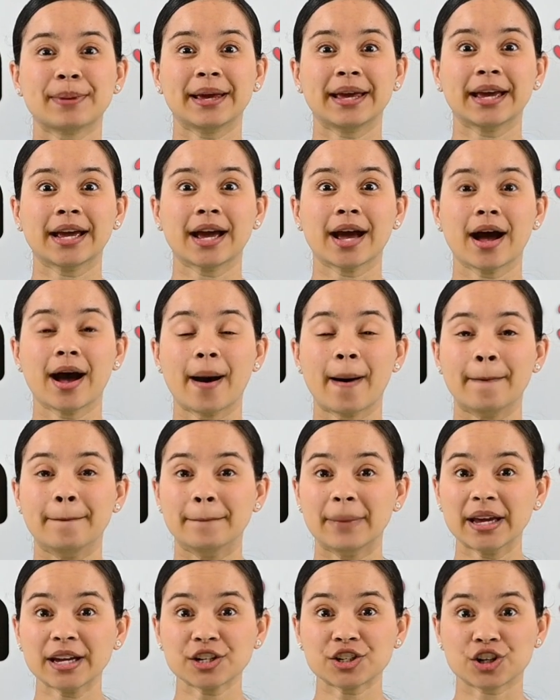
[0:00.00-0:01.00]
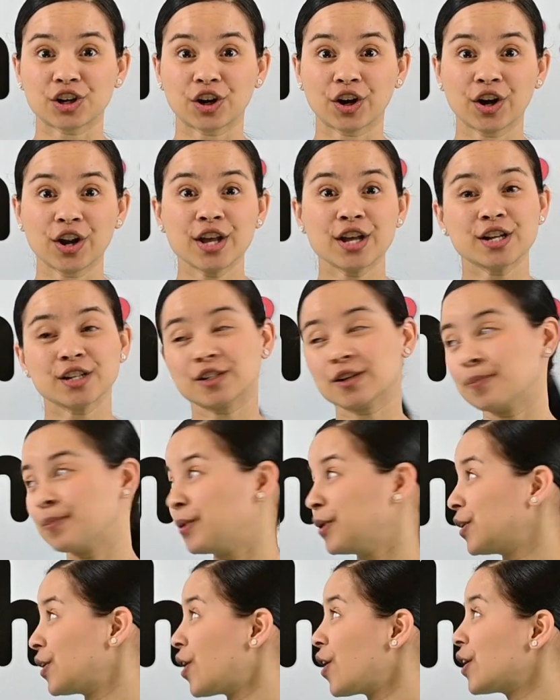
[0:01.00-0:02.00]
pick a picture to
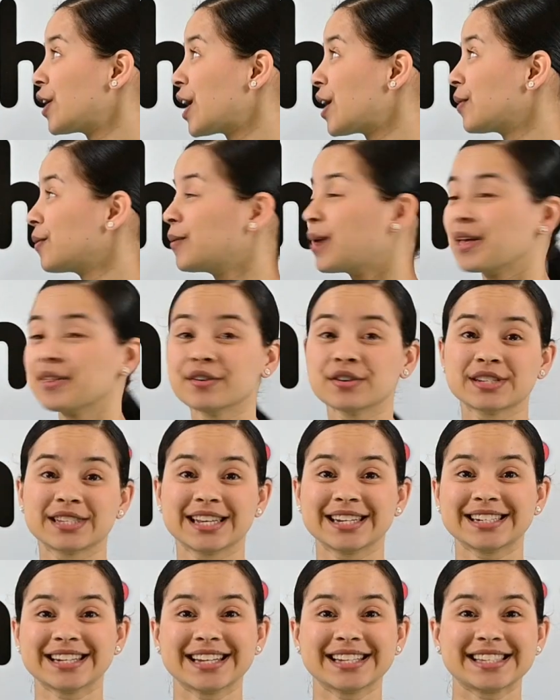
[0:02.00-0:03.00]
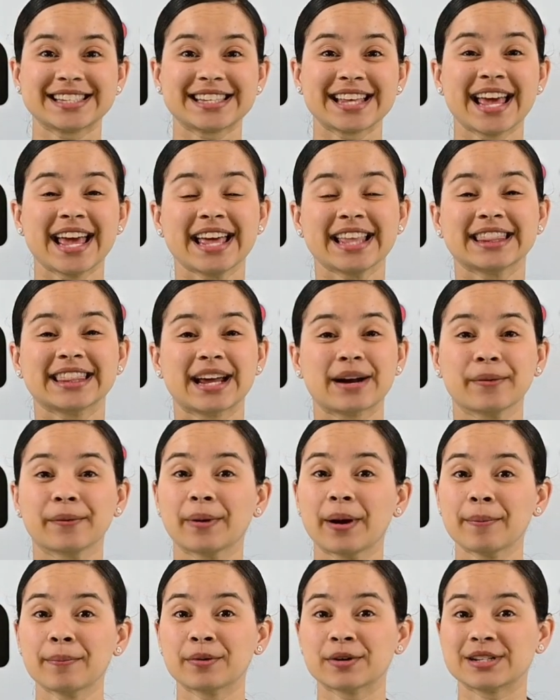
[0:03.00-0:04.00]
put on our weather sentence that
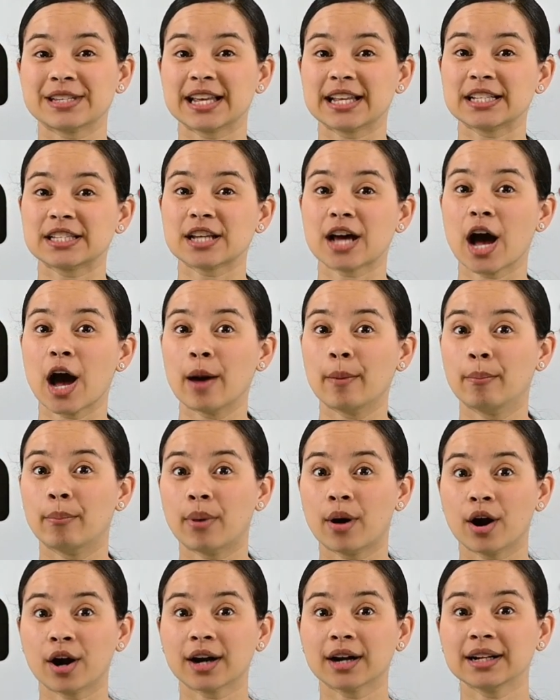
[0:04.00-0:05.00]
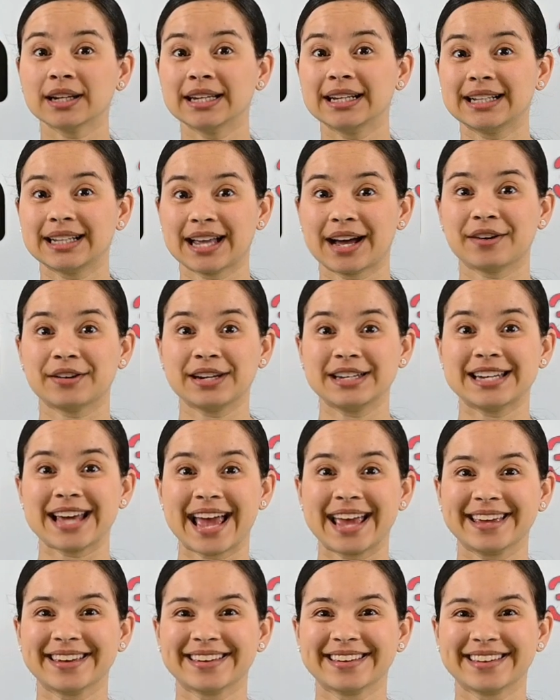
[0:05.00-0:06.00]
represents a partly cloudy
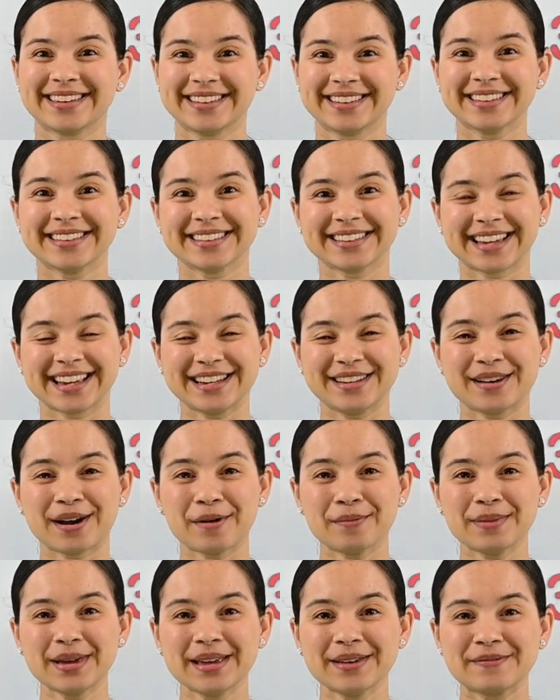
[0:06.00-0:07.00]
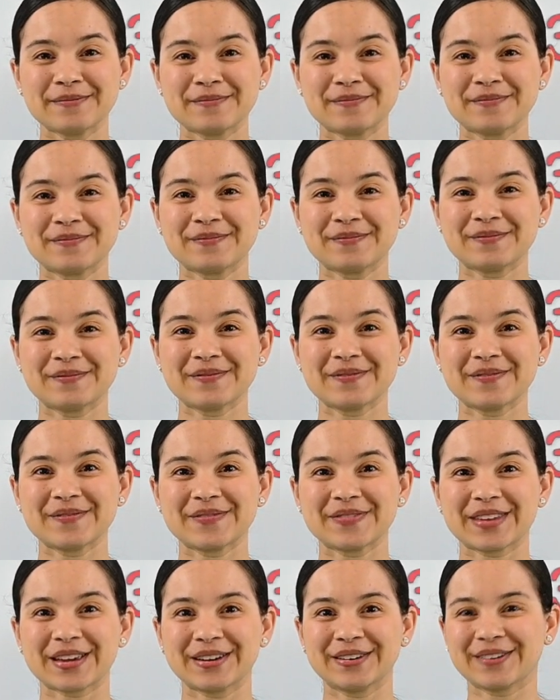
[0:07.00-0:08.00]
day. Can you help me?
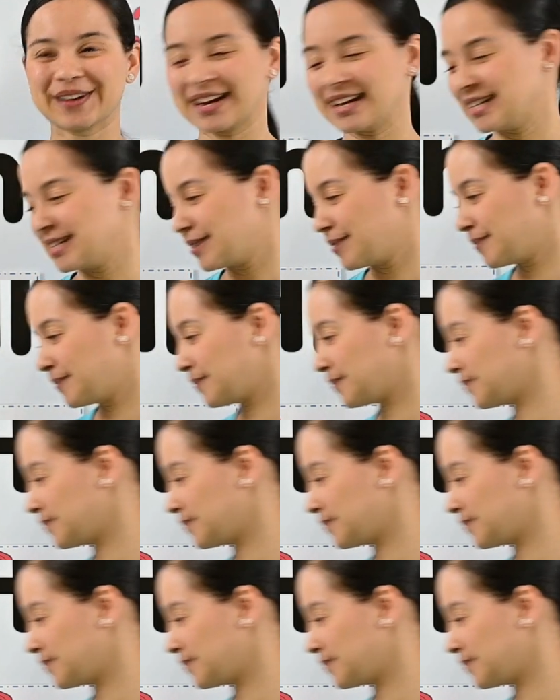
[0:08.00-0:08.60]
Great.